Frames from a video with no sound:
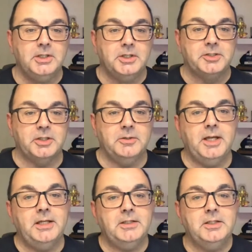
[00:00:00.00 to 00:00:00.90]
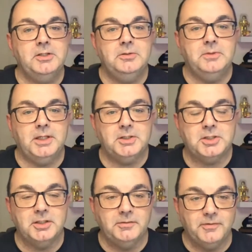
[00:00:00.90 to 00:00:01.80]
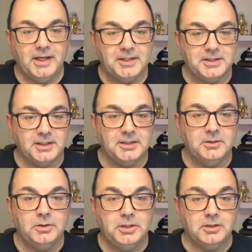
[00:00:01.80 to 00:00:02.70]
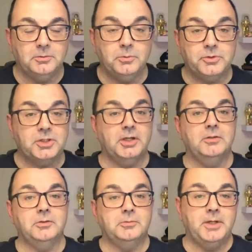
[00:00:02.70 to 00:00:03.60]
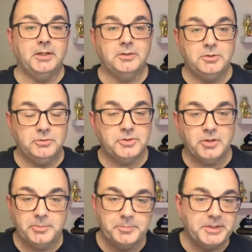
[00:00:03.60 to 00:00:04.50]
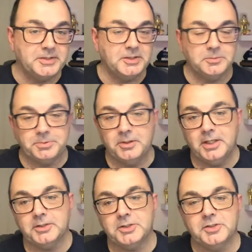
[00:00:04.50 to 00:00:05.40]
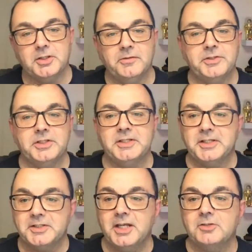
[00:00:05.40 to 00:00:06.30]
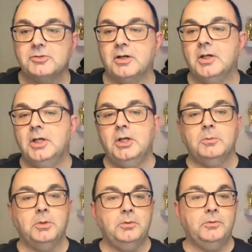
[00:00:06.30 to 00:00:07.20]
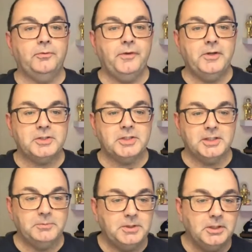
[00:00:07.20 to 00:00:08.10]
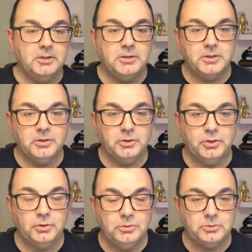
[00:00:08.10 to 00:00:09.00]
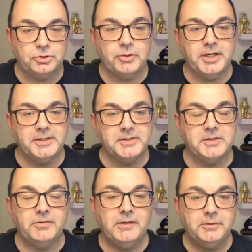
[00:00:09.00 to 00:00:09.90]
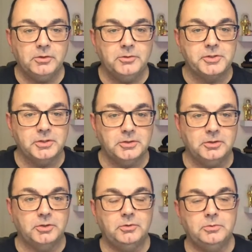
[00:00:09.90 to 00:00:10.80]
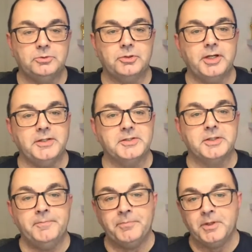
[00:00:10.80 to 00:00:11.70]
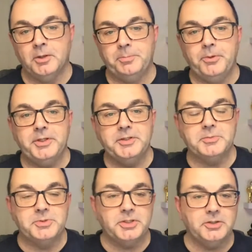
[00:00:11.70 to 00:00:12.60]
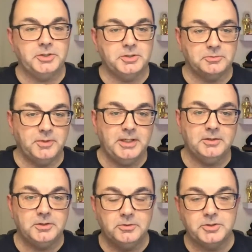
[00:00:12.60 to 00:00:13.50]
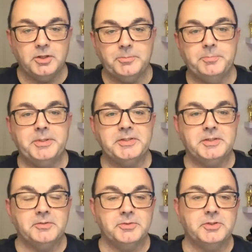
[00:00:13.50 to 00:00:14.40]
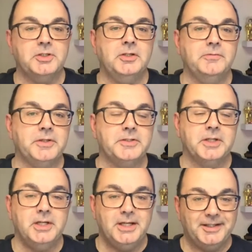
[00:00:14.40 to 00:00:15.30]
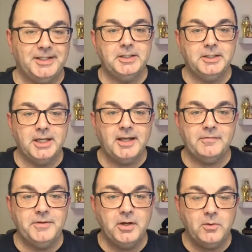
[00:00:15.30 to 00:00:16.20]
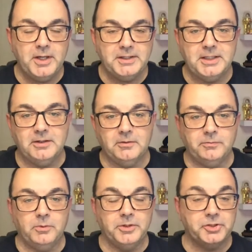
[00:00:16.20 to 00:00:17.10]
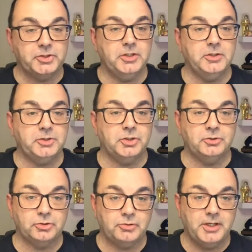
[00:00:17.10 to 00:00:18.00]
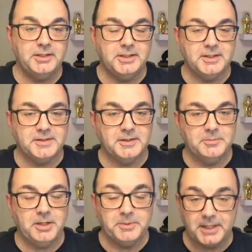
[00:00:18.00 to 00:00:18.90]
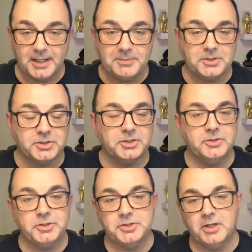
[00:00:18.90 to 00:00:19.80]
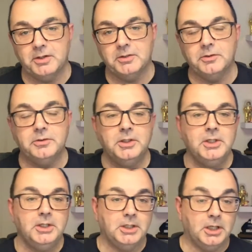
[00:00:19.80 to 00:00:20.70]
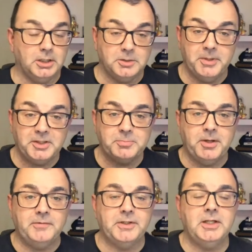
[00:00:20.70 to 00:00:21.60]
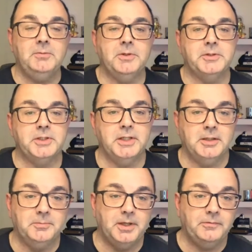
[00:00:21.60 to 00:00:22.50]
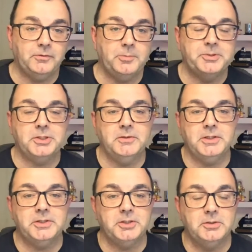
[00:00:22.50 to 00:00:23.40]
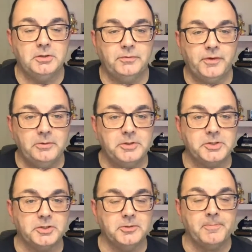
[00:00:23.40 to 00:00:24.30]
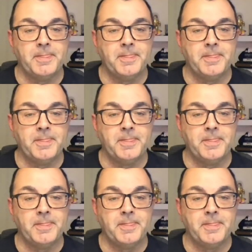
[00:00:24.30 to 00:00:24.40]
So how can you actually validate, you know, what's going on around your type of business, your product, your services, etc.? Well, firstly, we're going to look at Google Trends. If you haven't gone to Google Trends, and put in some searches around your type of business or service, then to have no idea of what the search trend is at the moment, how much search is going on. Uh, you may spot other keywords in there, other opportunities that you could focus on.